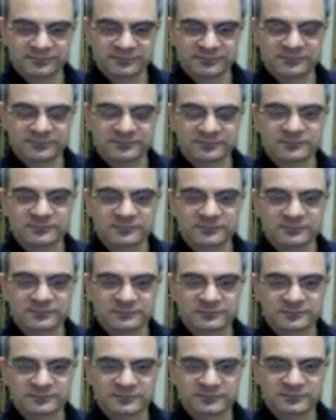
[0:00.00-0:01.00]

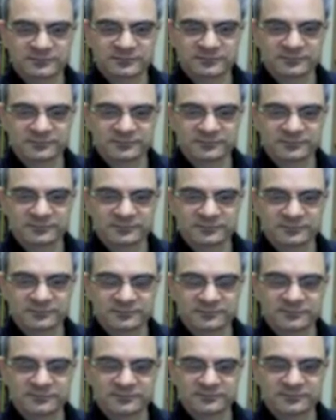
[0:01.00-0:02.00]

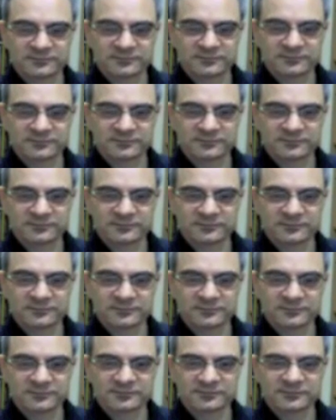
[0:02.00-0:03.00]

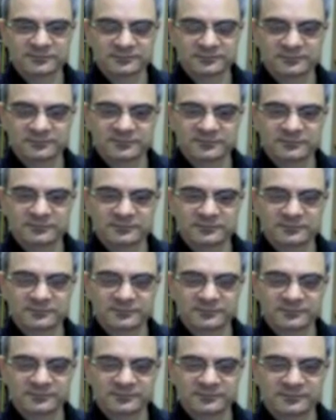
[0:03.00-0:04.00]

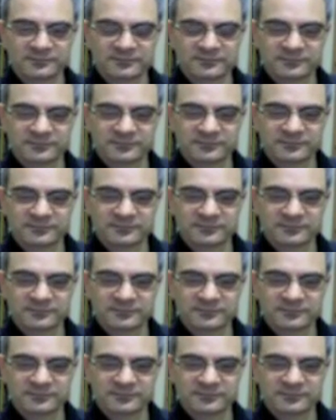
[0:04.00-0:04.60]
[no speech]